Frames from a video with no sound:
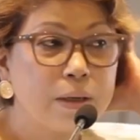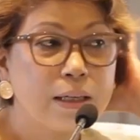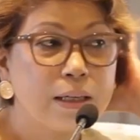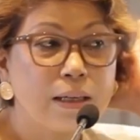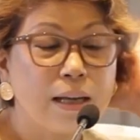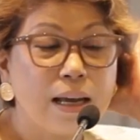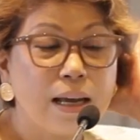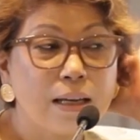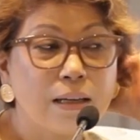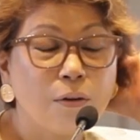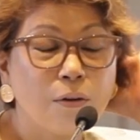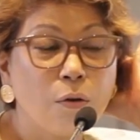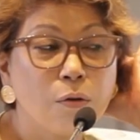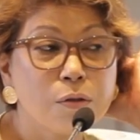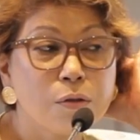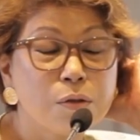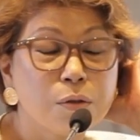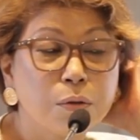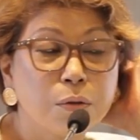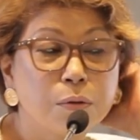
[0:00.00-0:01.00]
And, and
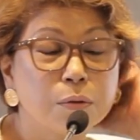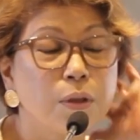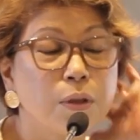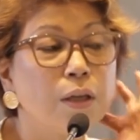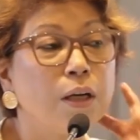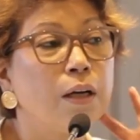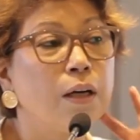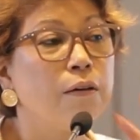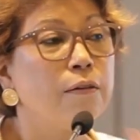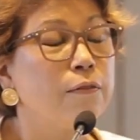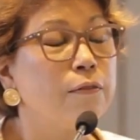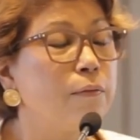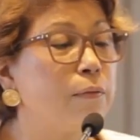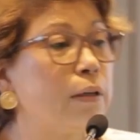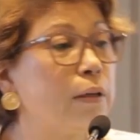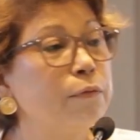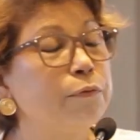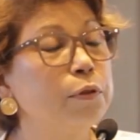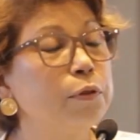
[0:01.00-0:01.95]
also, uh,